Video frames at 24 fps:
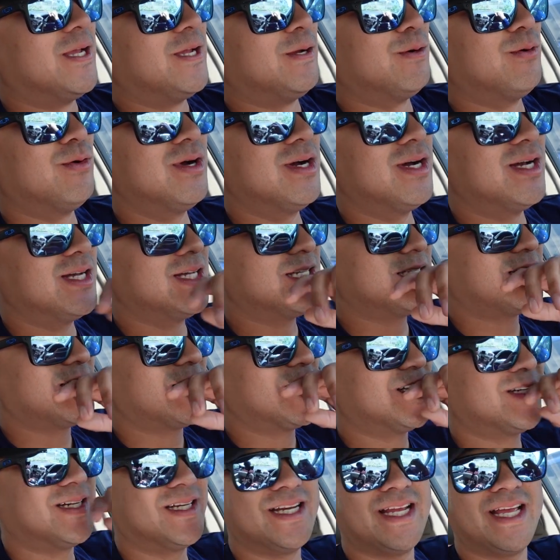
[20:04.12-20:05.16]
It was
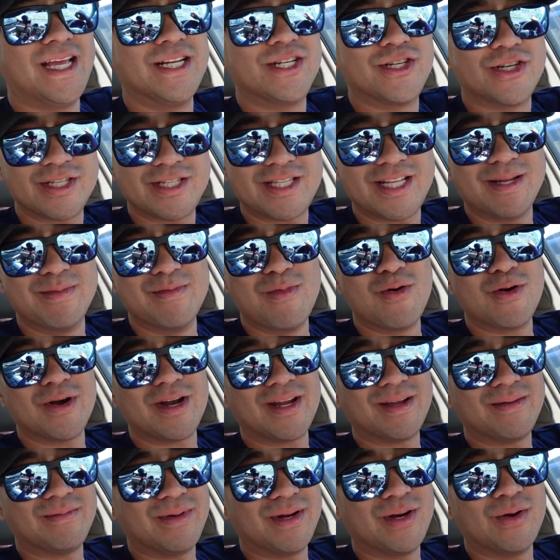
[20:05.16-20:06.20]
an interesting
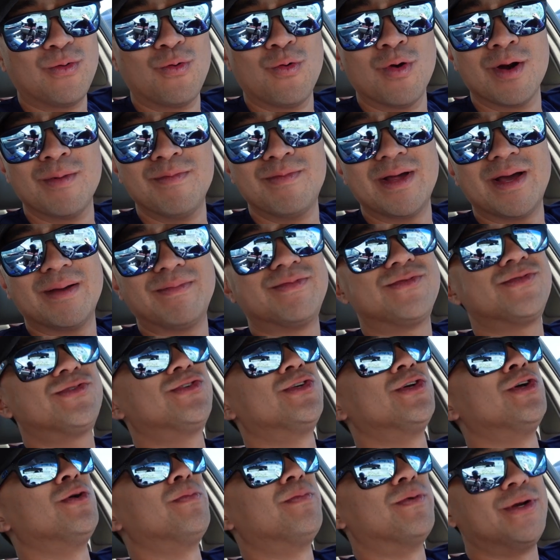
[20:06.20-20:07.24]
morning, but it warmed up
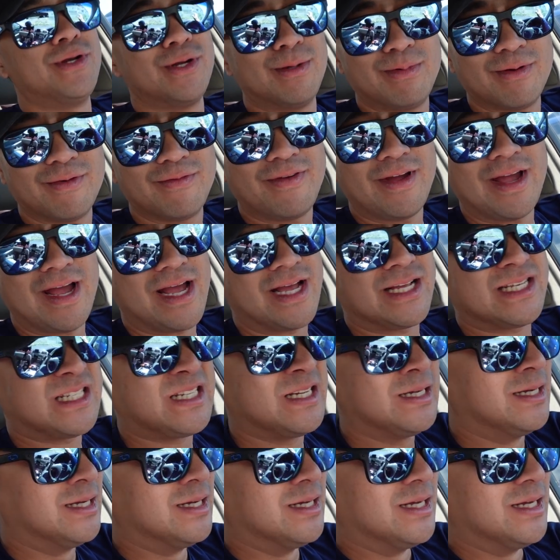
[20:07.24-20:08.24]
super duper fast.